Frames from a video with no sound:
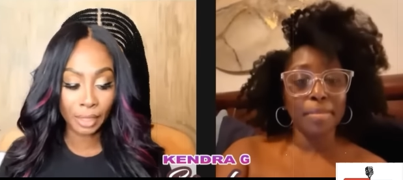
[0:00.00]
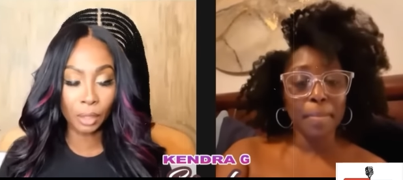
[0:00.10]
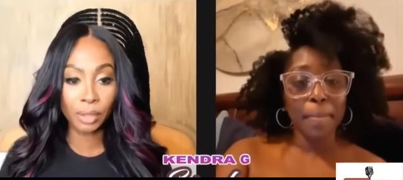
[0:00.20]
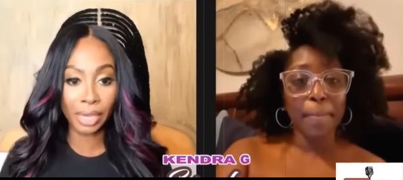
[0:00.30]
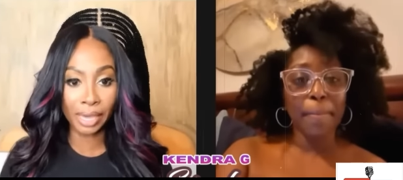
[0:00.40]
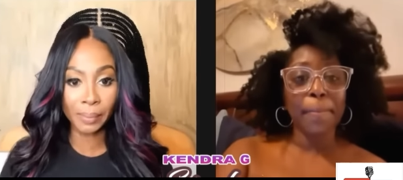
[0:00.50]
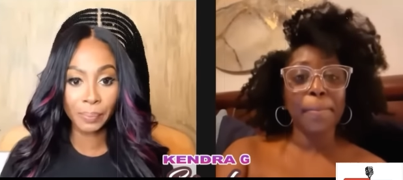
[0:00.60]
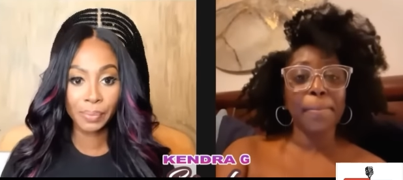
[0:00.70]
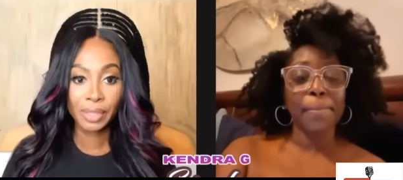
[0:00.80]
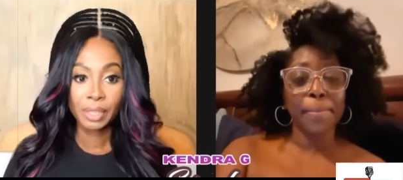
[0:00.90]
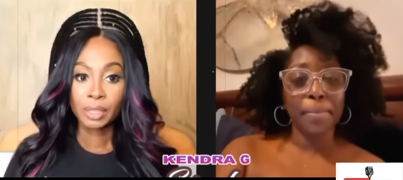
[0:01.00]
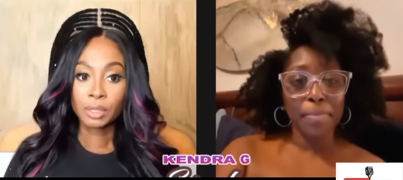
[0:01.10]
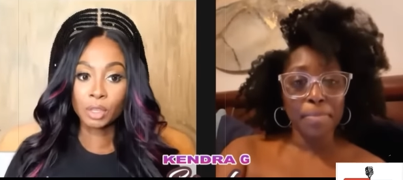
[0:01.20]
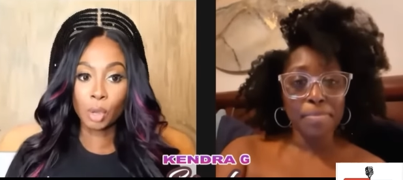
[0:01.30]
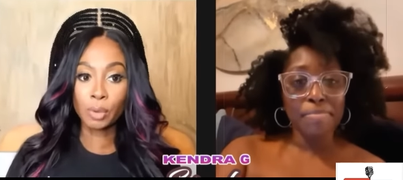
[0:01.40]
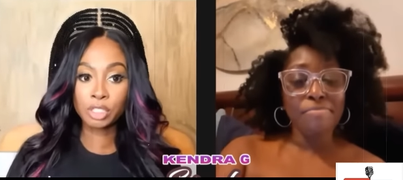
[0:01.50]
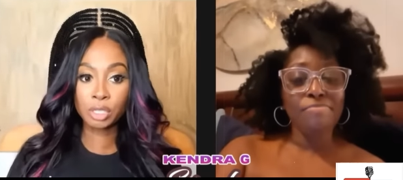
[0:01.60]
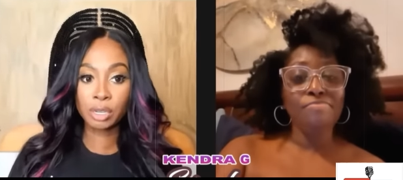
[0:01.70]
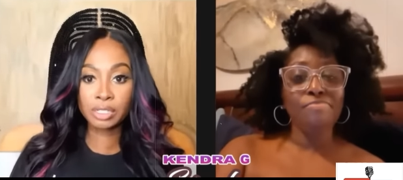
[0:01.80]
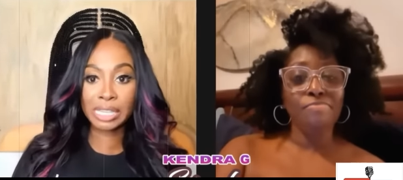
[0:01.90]
Speaker 1: Okay. No
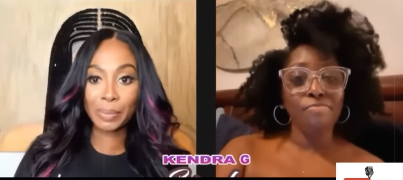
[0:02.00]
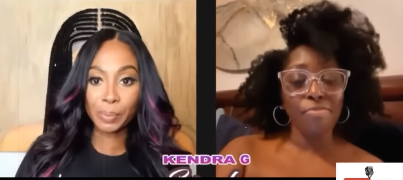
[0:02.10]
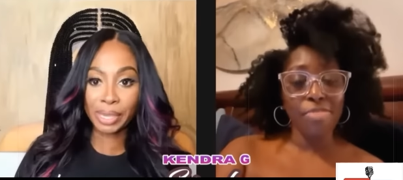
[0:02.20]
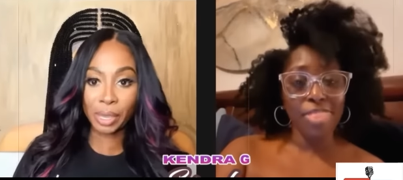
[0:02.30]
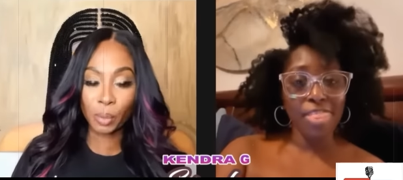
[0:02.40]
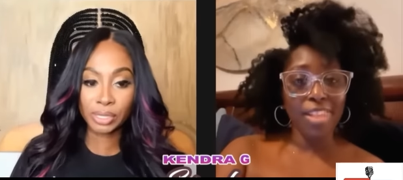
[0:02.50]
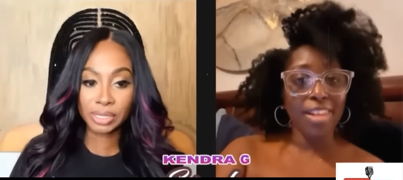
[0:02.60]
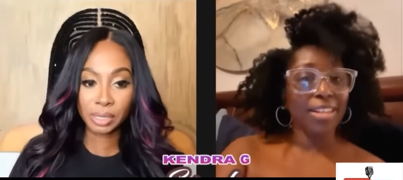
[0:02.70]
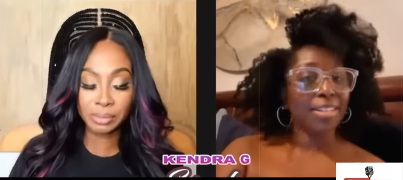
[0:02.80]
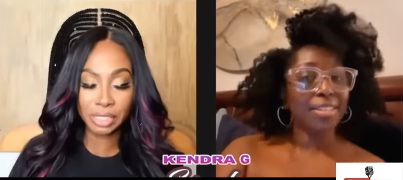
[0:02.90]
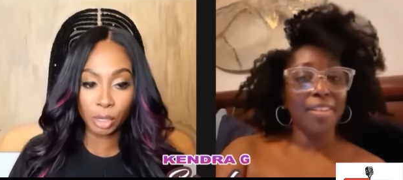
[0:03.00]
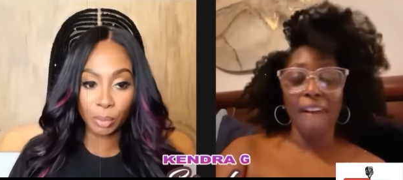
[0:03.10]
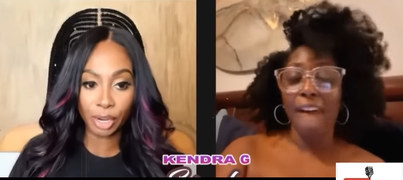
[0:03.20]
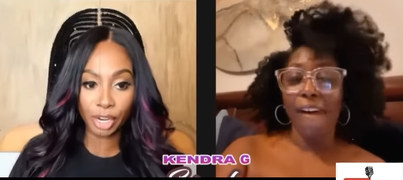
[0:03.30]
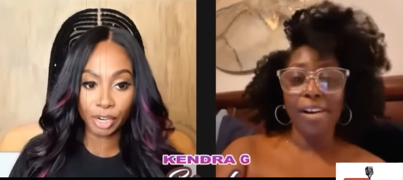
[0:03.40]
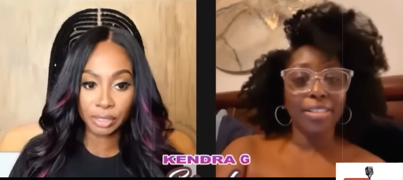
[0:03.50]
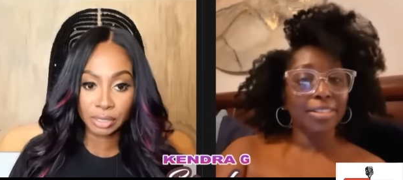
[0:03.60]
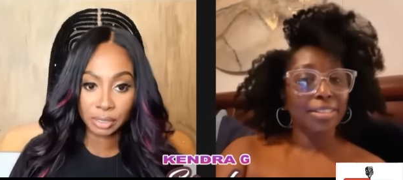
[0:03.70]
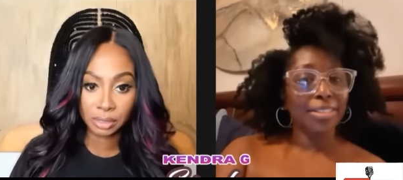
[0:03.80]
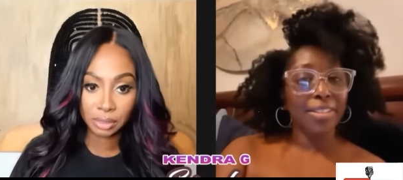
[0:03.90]
emotional, unstable man. What's some deal
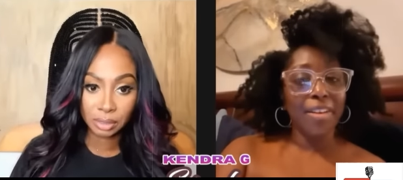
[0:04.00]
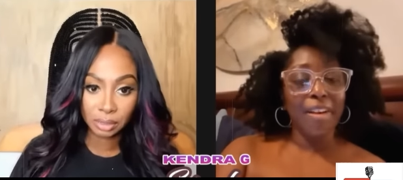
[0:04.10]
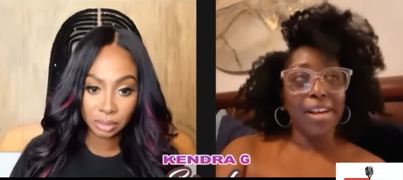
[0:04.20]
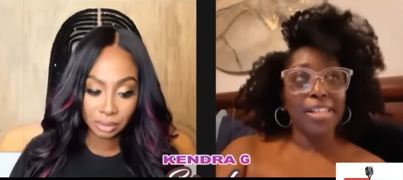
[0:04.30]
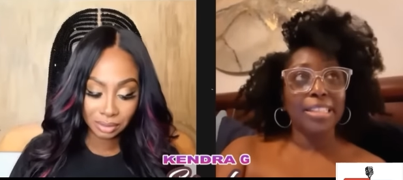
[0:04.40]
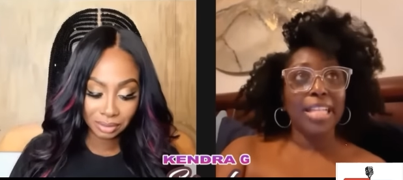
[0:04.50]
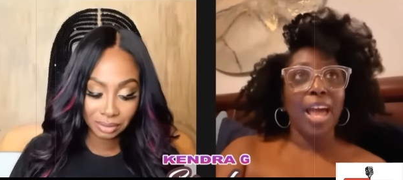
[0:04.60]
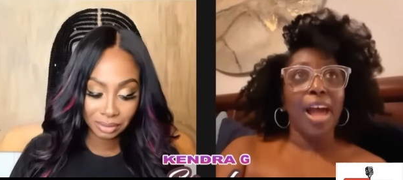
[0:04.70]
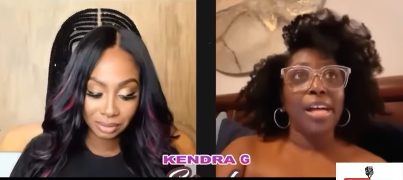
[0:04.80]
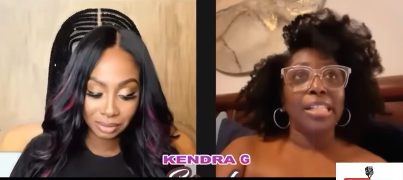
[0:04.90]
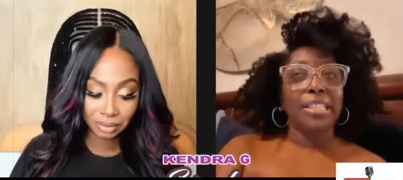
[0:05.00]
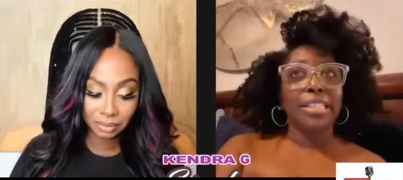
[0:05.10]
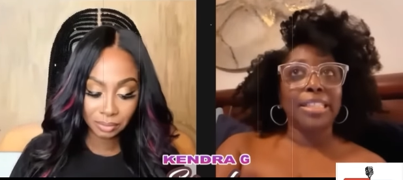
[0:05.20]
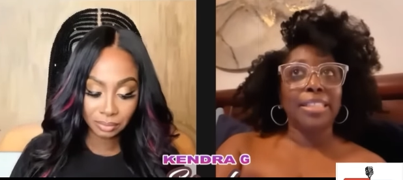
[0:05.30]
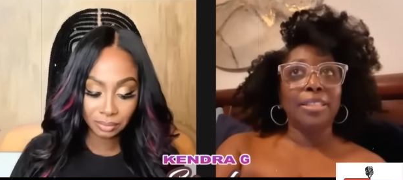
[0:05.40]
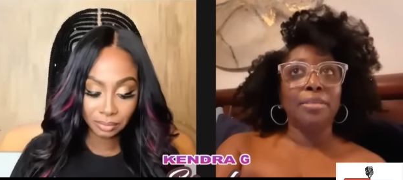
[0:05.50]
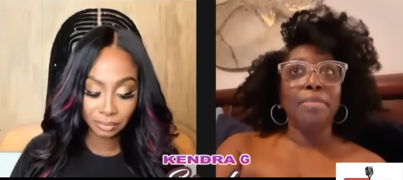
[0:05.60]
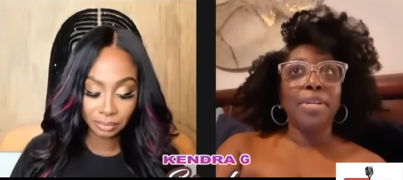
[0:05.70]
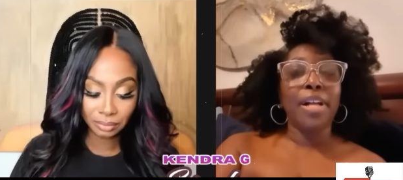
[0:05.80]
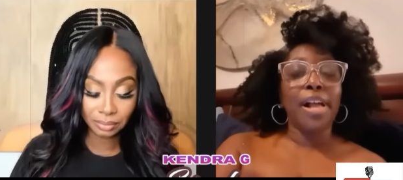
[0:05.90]
breakers?
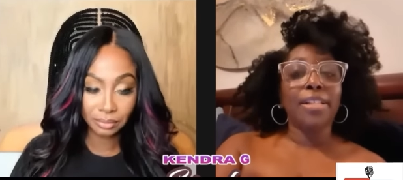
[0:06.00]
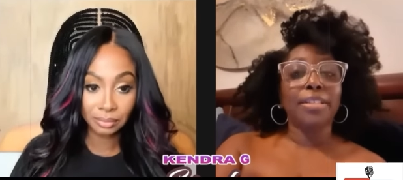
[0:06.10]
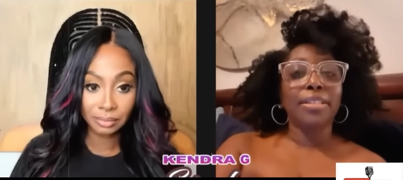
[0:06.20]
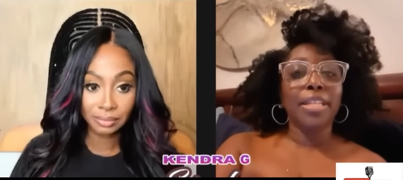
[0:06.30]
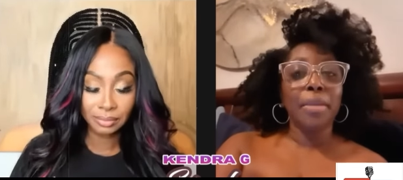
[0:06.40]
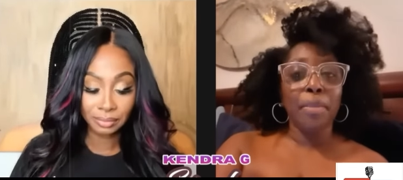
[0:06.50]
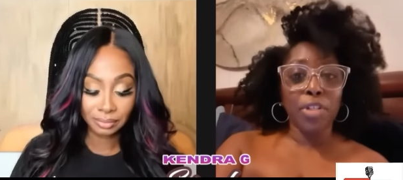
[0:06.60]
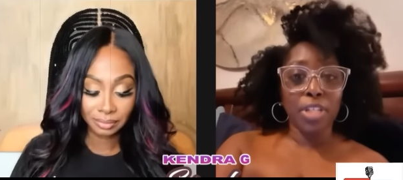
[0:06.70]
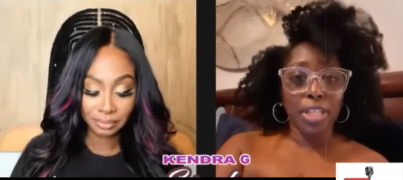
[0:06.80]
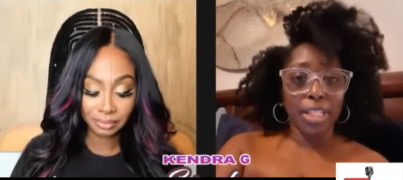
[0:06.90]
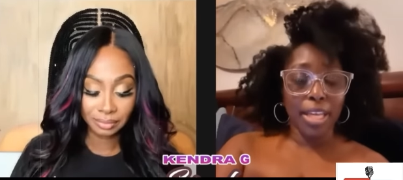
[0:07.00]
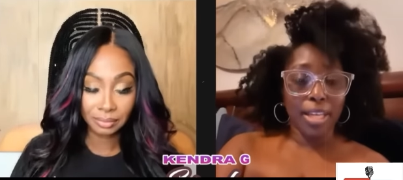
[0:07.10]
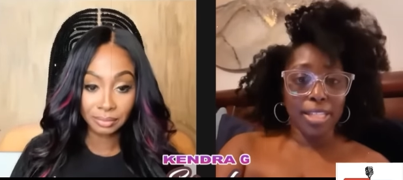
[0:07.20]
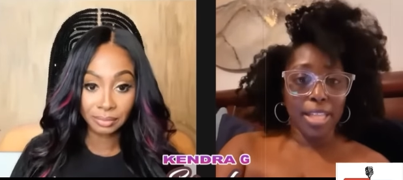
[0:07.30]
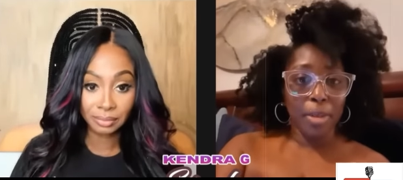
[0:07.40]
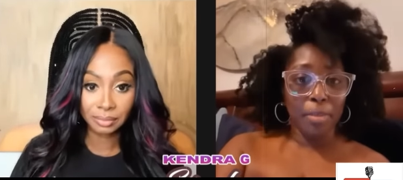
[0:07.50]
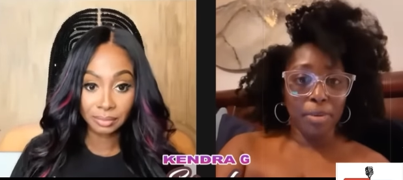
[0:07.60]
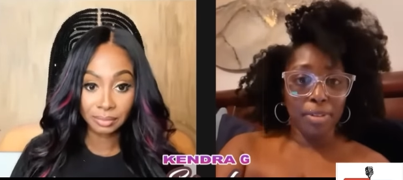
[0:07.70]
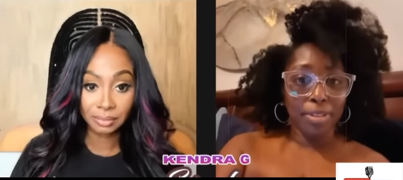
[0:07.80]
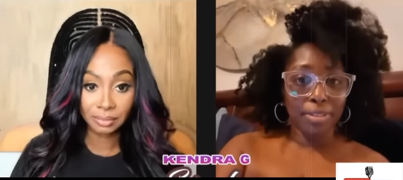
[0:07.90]
Speaker 2: Emotionally
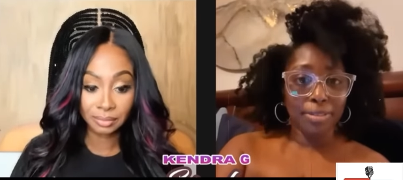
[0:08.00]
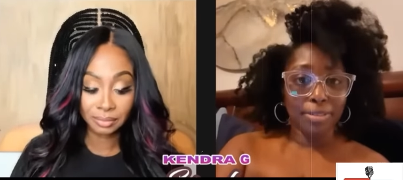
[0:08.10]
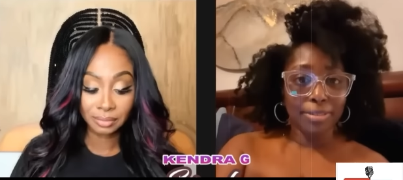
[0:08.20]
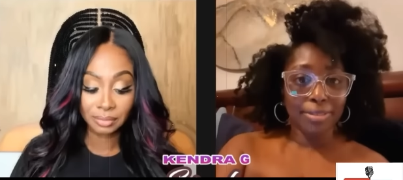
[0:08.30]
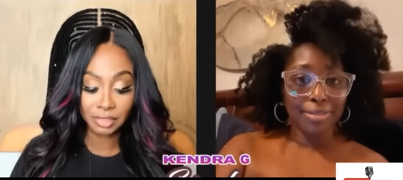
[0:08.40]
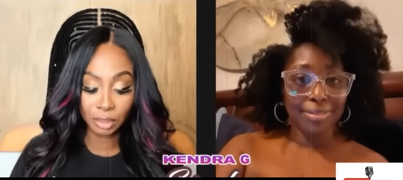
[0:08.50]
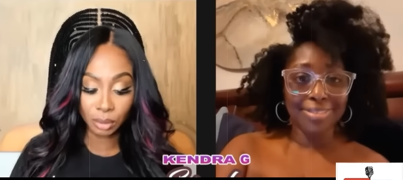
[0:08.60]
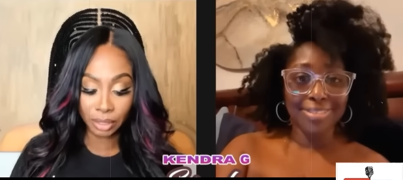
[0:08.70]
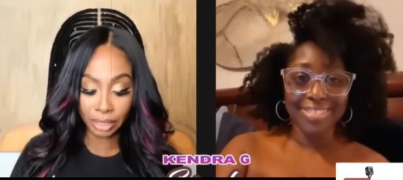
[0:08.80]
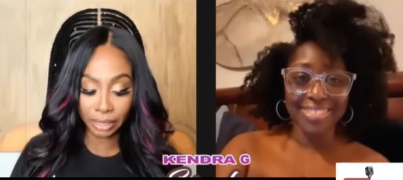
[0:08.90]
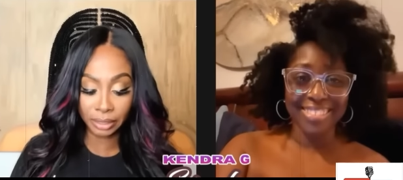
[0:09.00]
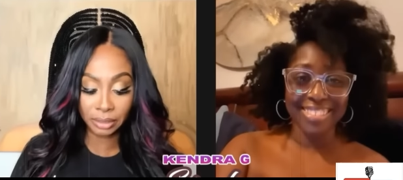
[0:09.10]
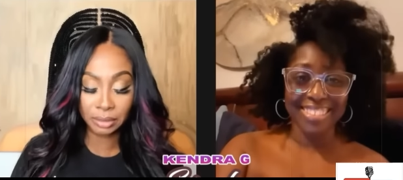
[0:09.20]
unstable. Okay.